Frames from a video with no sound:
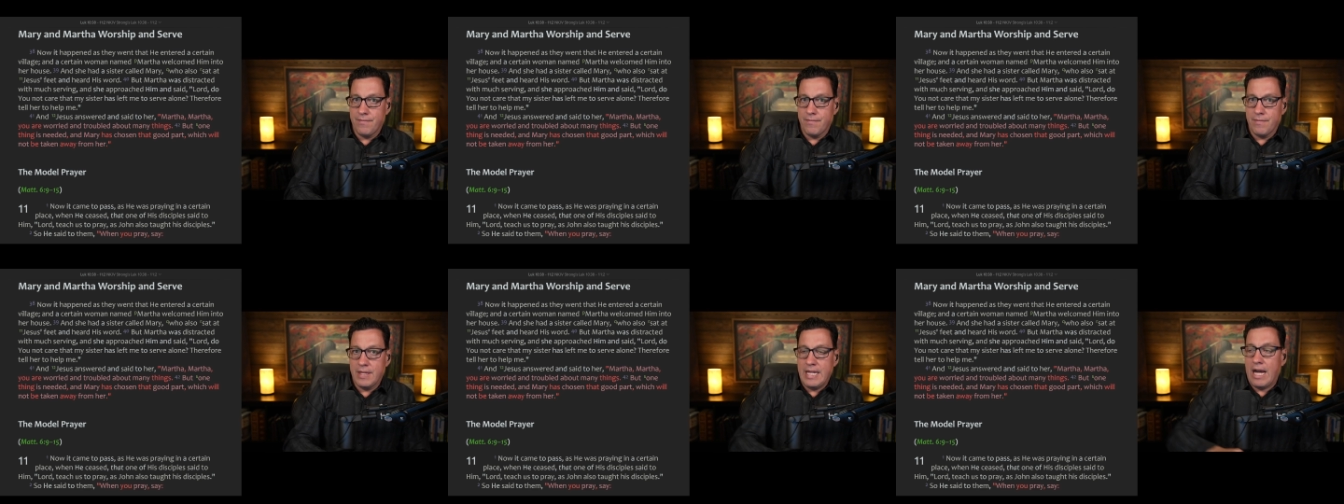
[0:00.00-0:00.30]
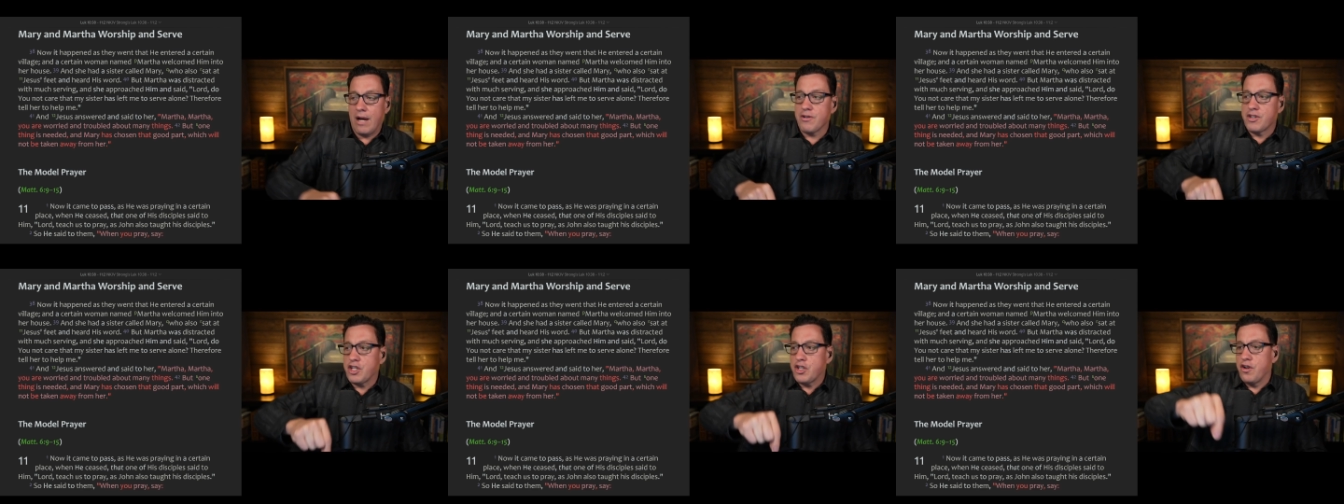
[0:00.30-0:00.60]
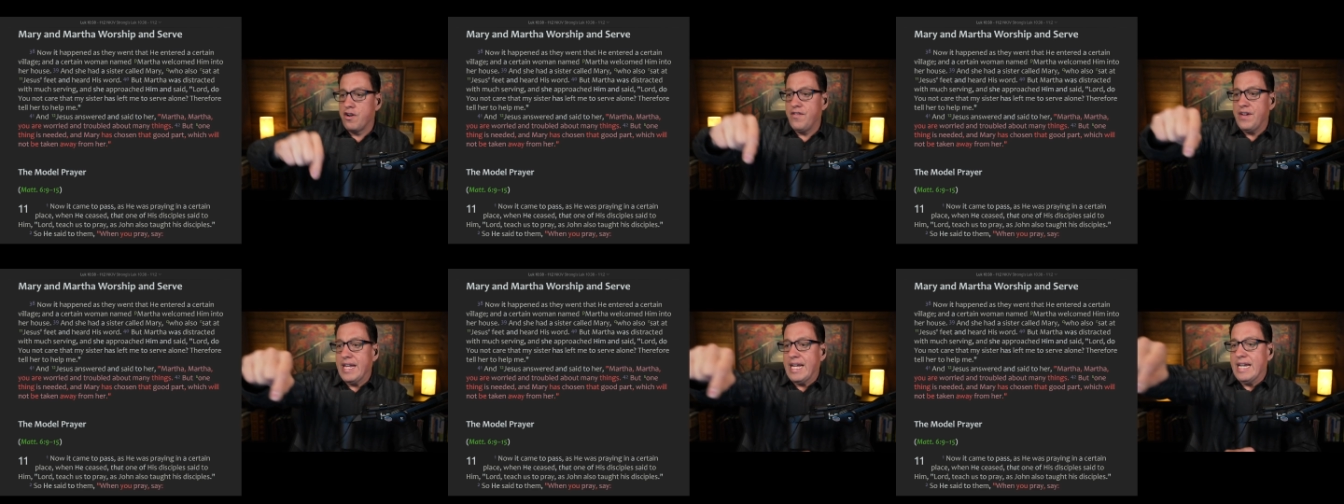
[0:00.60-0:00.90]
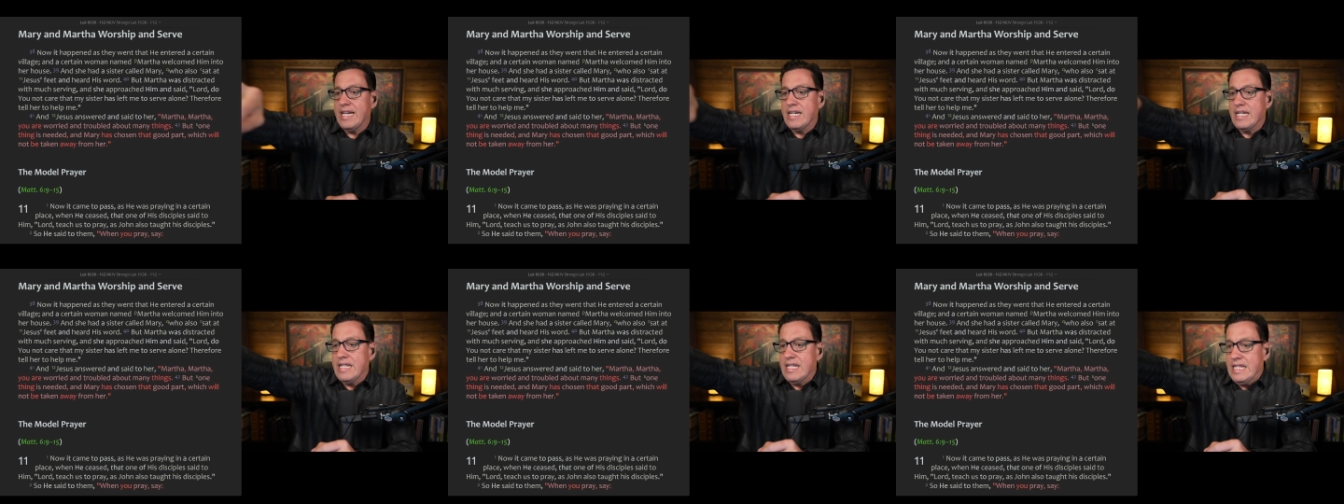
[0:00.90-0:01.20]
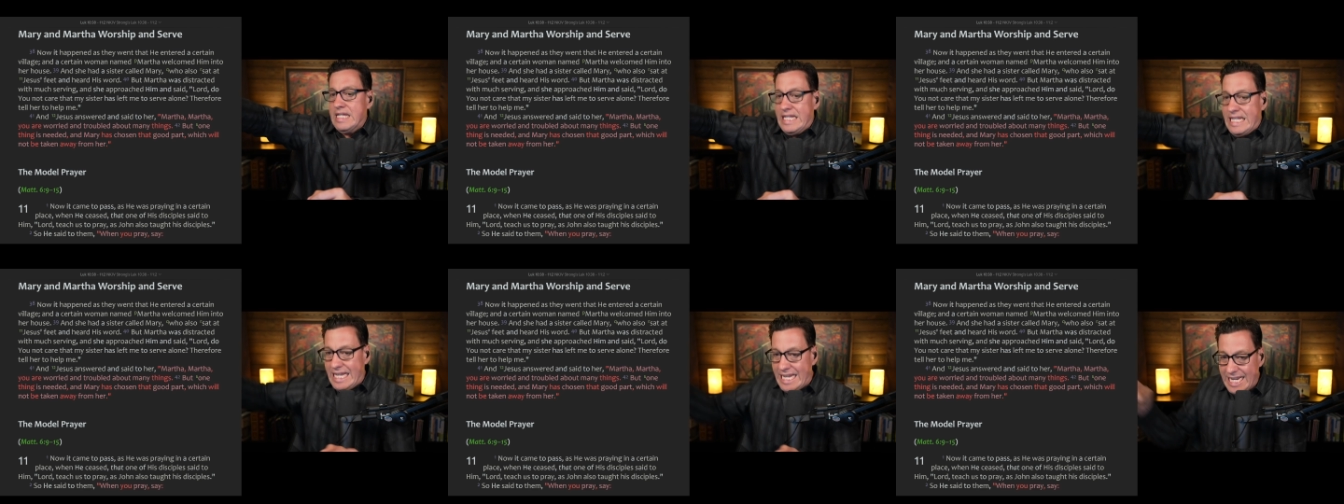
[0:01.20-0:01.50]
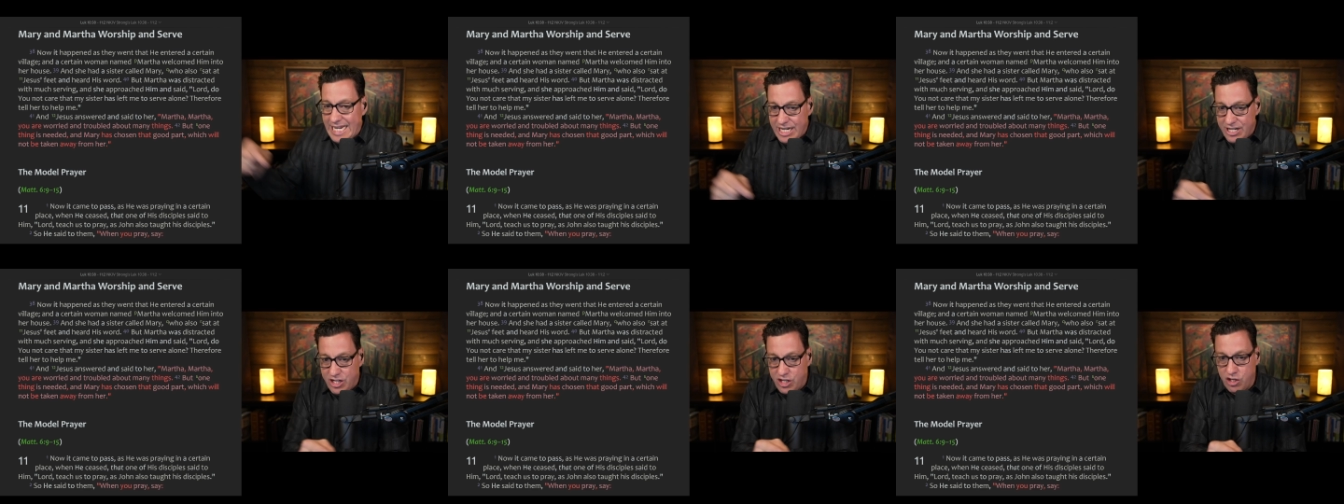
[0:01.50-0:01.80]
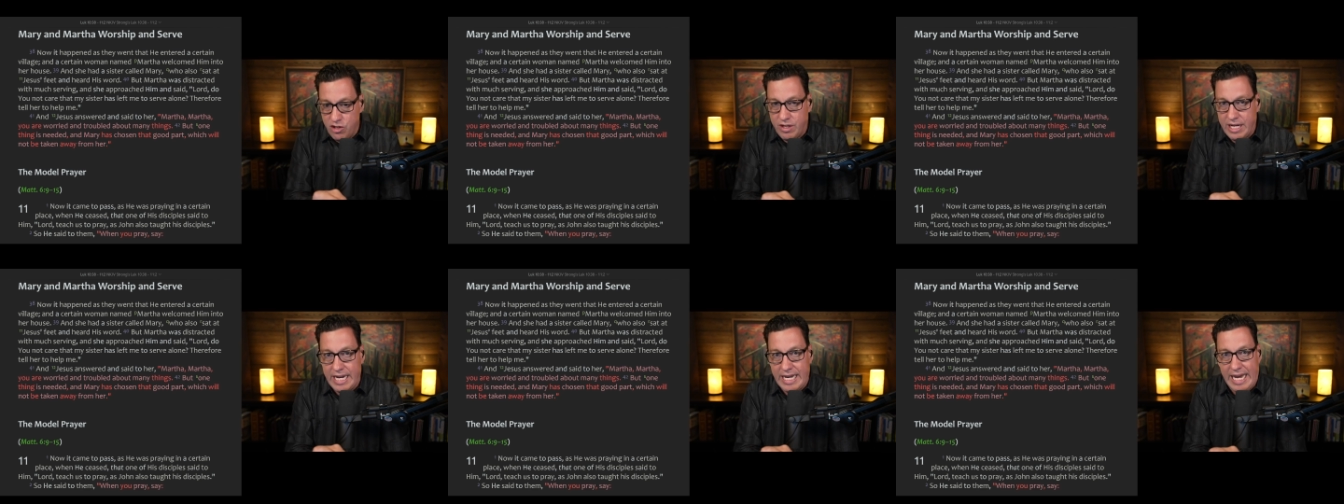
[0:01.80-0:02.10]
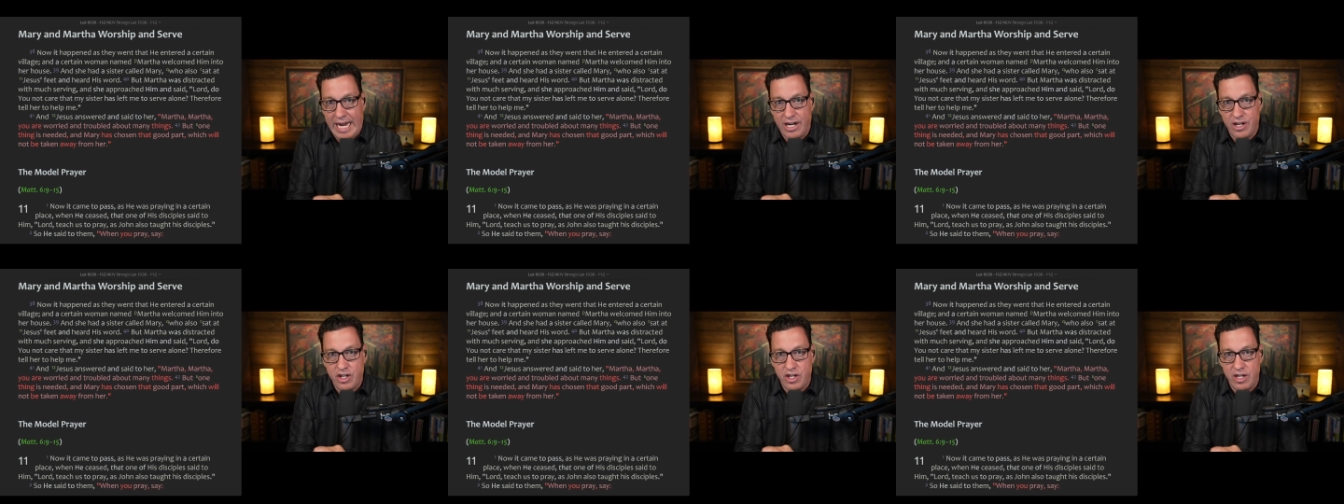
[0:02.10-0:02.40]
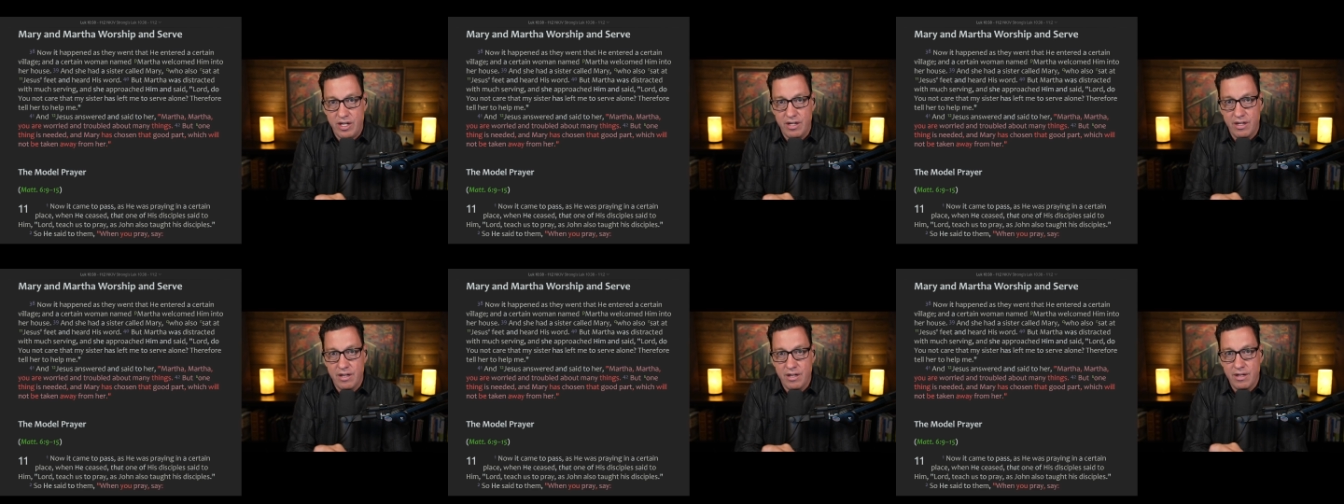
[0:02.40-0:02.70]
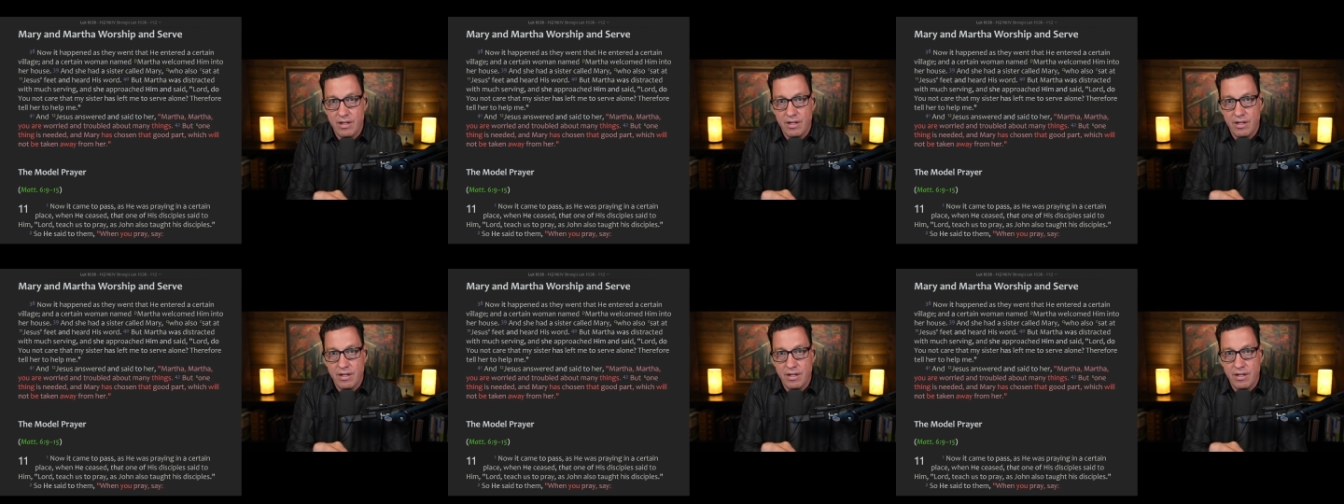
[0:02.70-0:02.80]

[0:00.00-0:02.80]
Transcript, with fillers: Now, serving can lead to connection.